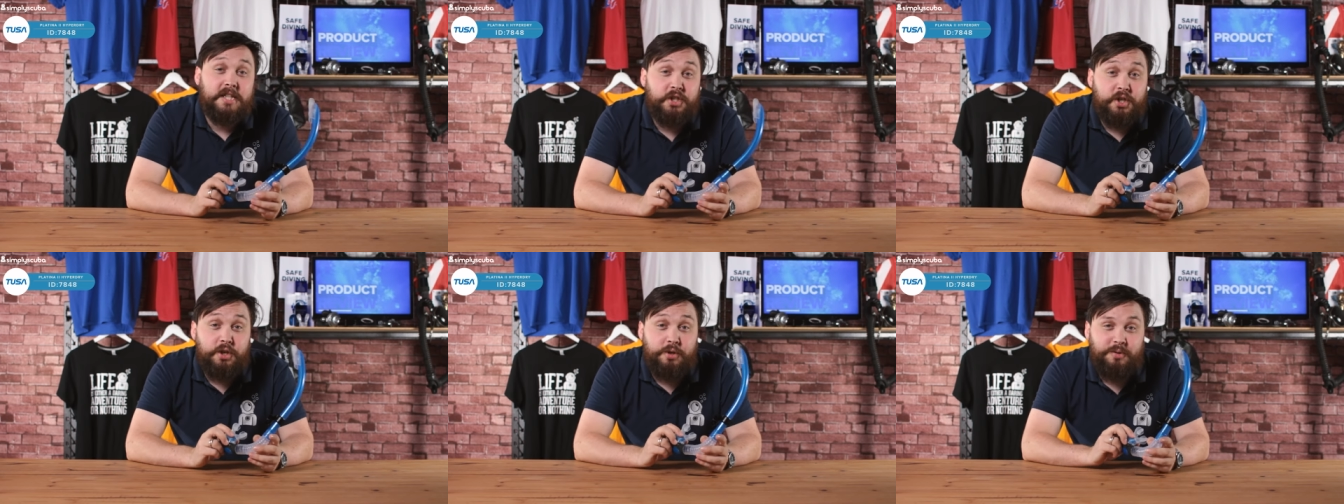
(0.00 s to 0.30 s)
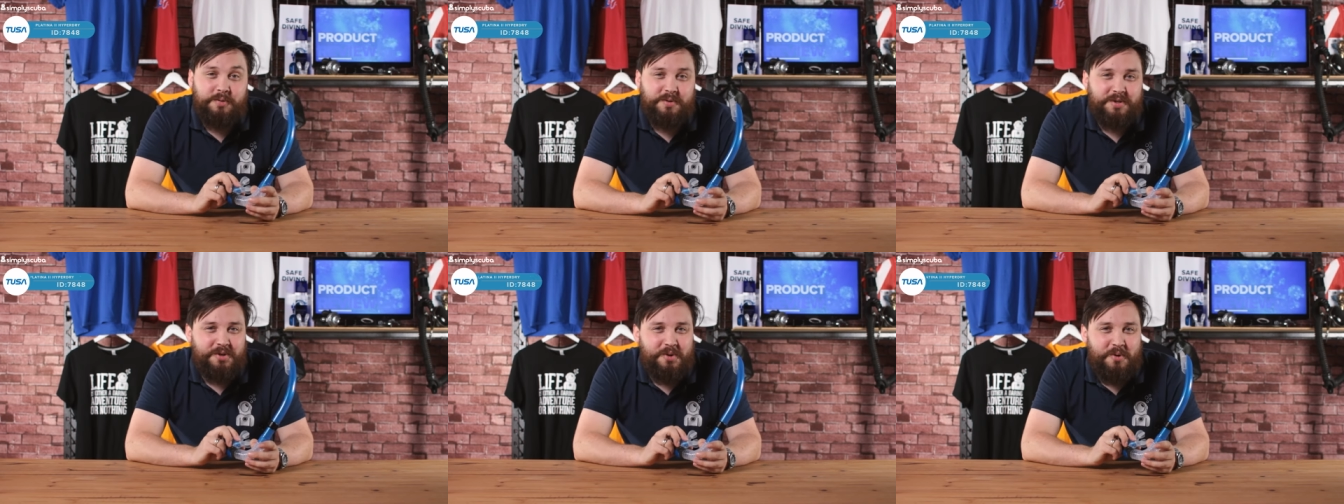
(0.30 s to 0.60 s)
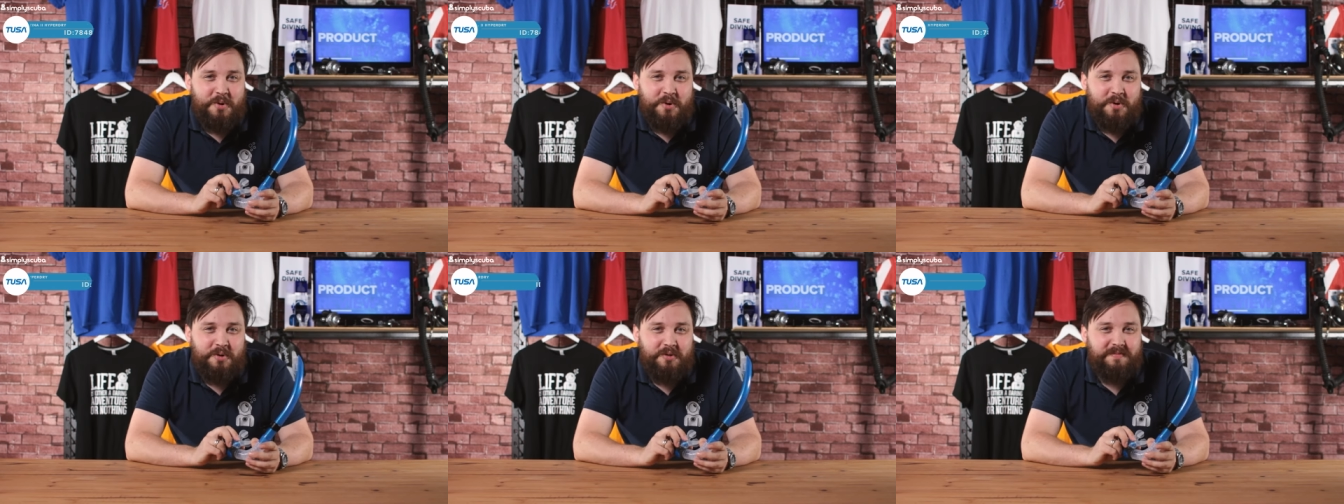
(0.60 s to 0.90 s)
2
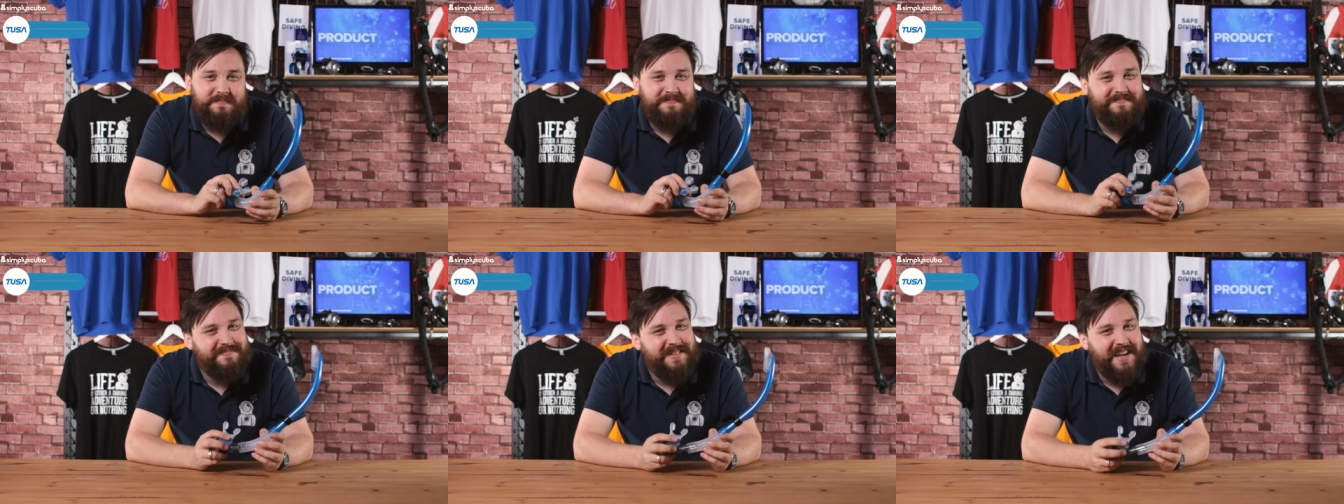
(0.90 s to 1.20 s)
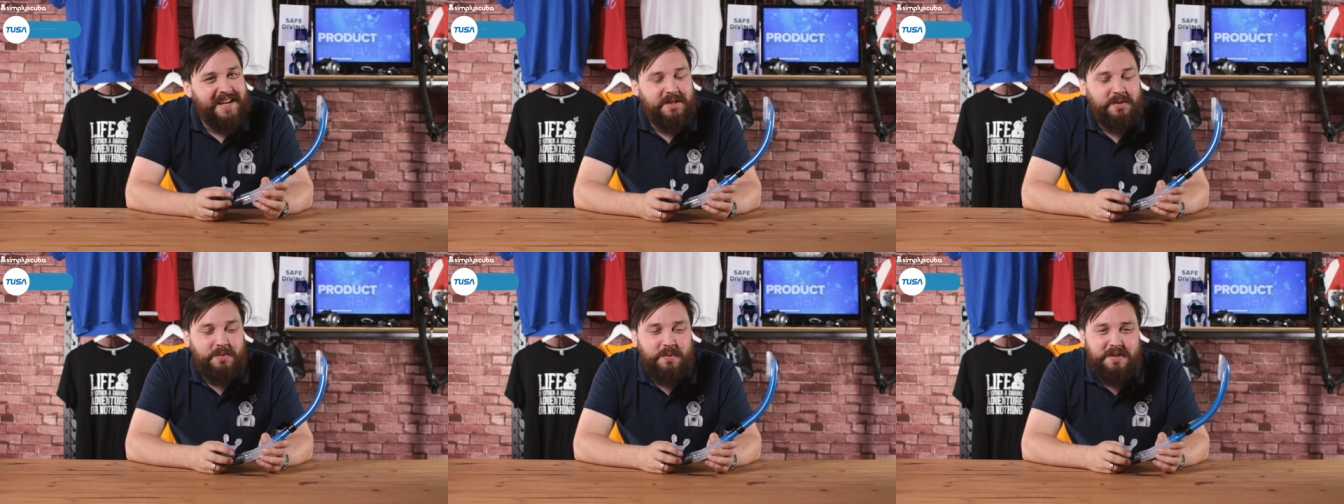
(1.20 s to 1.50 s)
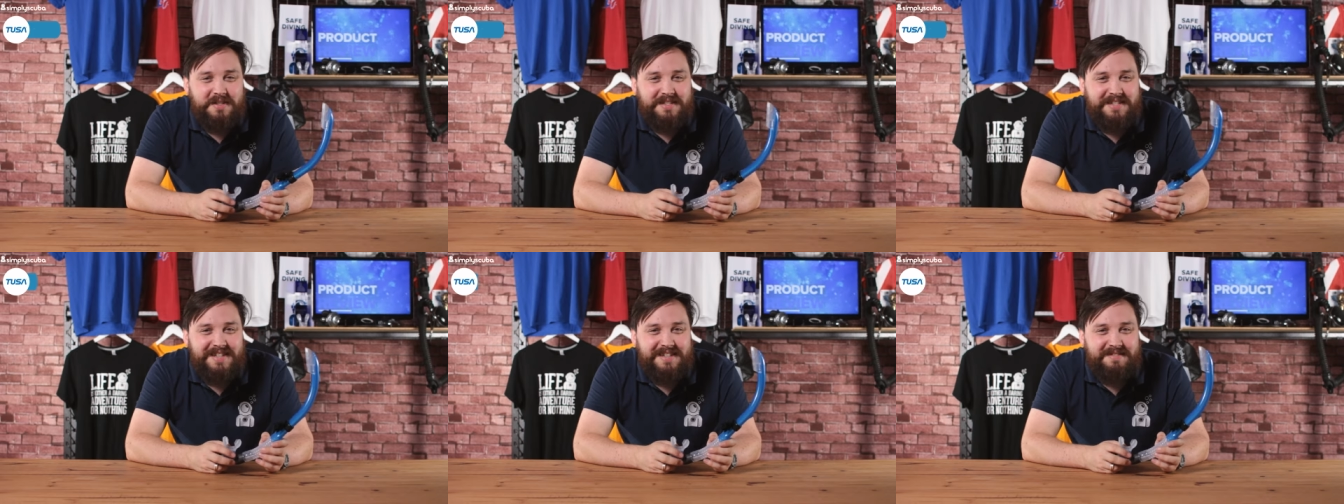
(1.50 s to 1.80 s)
Snorkel. Thanks for
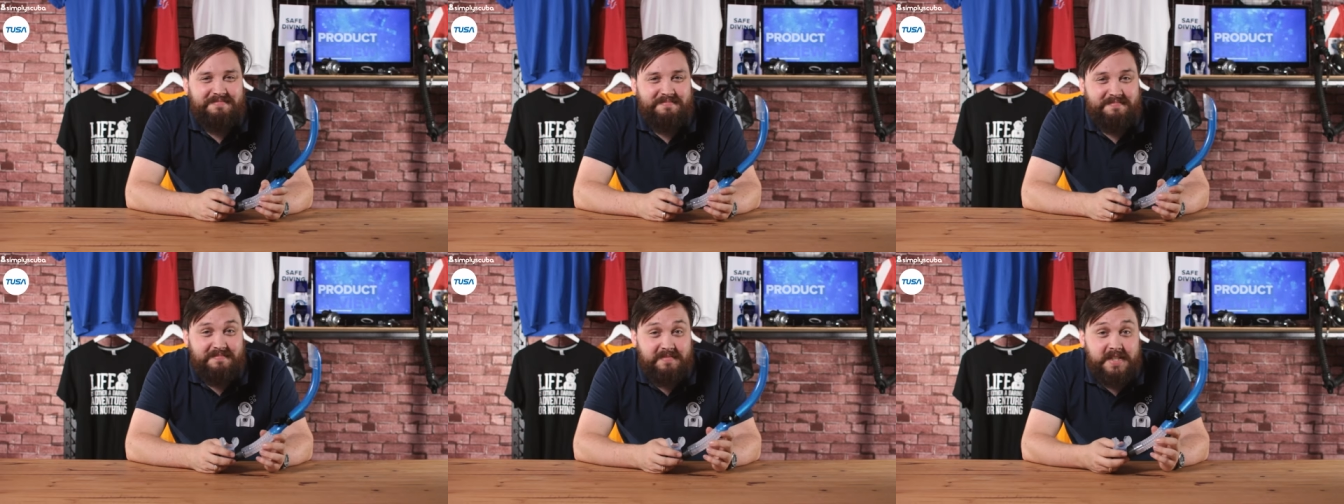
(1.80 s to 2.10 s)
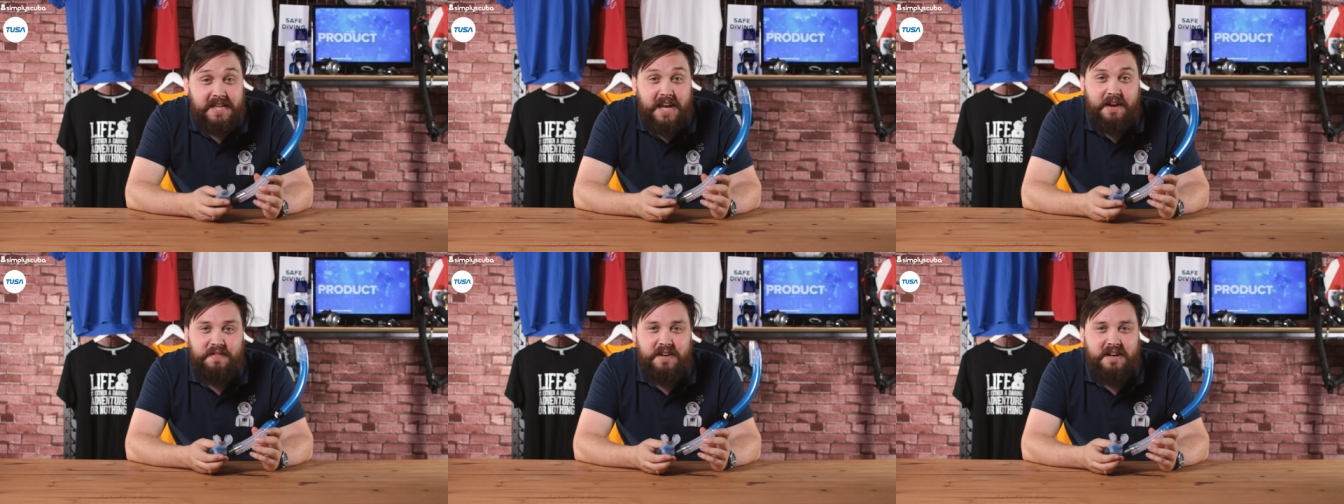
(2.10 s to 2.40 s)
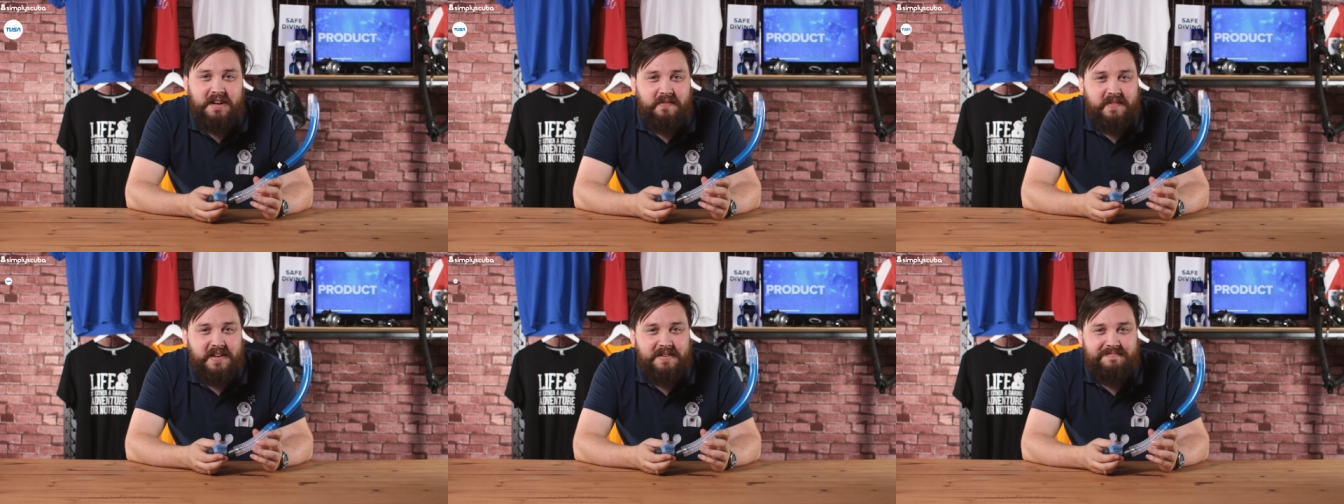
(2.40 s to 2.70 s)
watching and safe
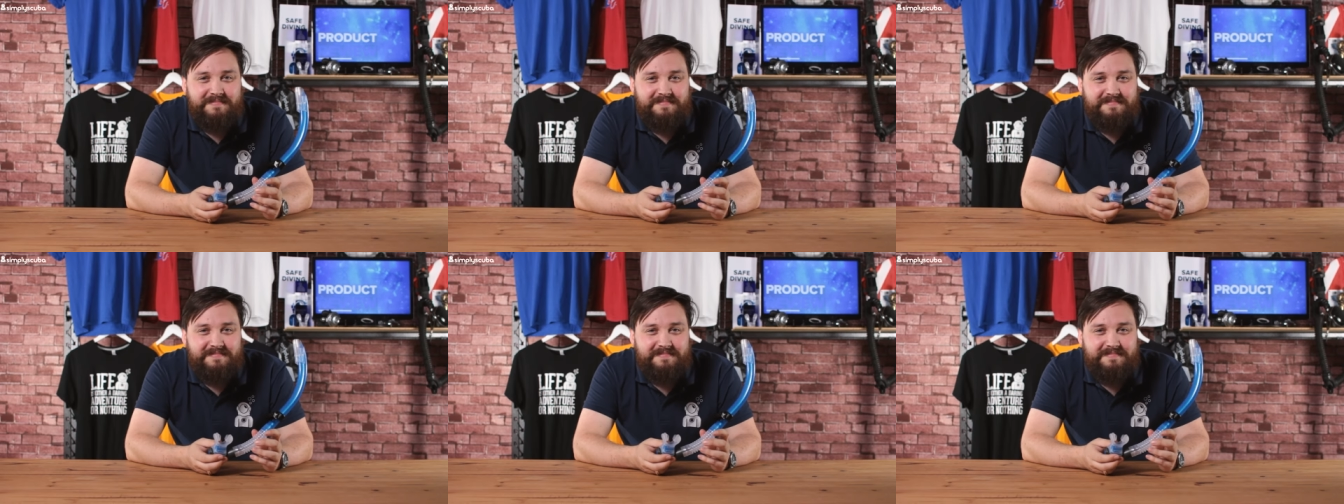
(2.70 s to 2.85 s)
diving.